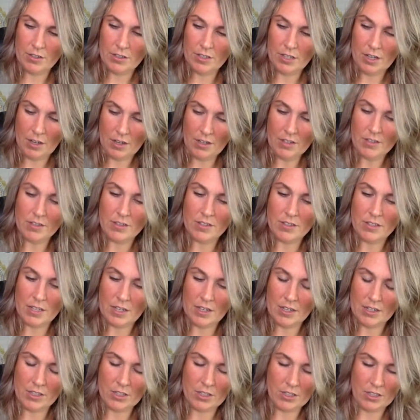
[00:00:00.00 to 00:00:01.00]
Tons,
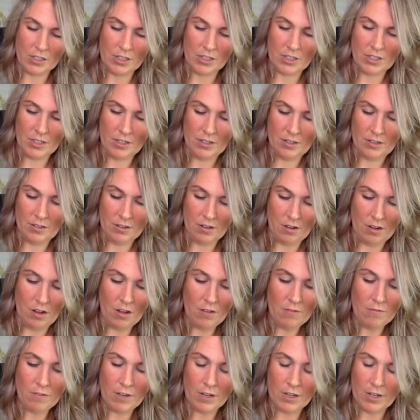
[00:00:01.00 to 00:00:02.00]
actually.
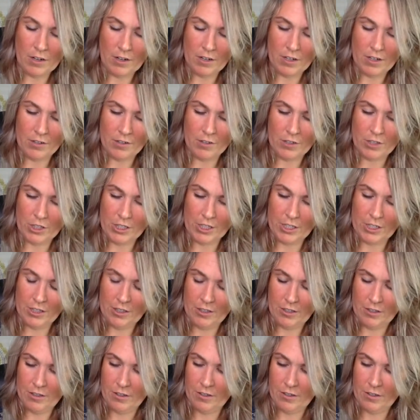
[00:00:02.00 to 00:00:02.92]
All fire energy.